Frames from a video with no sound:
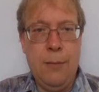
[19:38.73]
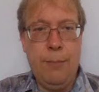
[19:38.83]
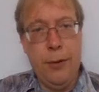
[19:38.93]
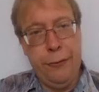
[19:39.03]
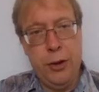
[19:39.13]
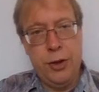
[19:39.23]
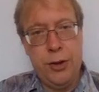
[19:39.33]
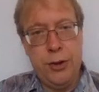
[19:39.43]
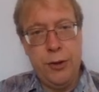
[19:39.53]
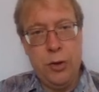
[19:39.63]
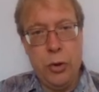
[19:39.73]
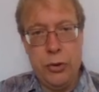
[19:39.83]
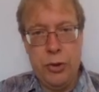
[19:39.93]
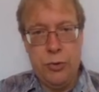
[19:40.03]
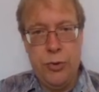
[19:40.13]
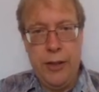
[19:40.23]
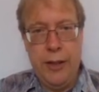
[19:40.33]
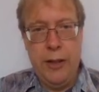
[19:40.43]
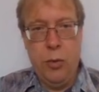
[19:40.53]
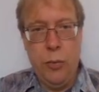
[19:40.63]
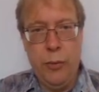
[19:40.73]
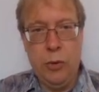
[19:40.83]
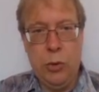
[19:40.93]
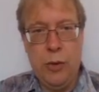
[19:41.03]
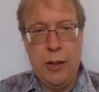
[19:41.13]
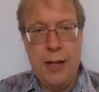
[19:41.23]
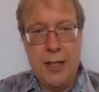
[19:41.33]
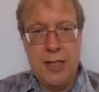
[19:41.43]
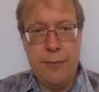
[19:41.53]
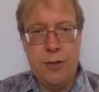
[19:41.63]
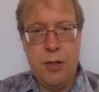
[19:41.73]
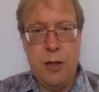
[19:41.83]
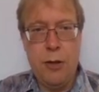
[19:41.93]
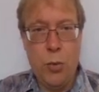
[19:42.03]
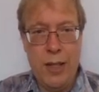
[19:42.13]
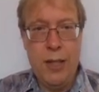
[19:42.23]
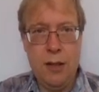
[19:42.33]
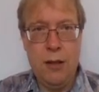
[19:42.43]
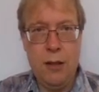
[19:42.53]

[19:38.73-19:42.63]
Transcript: But first, also today, we will look at chapter 3.